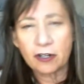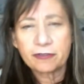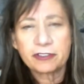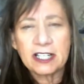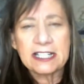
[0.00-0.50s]
or
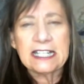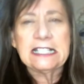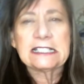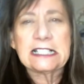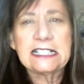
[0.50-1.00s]
flight
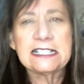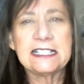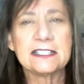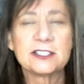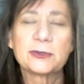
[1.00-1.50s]

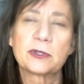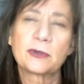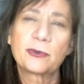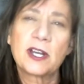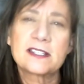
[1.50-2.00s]
anxiety into a
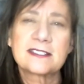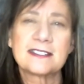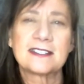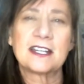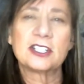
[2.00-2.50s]

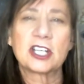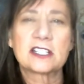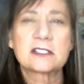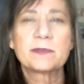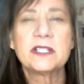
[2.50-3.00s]
rest and
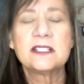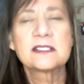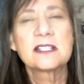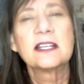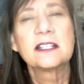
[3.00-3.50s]
digest,
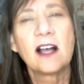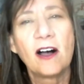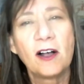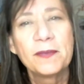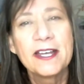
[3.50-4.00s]
peace and
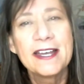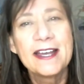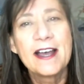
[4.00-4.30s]
calm.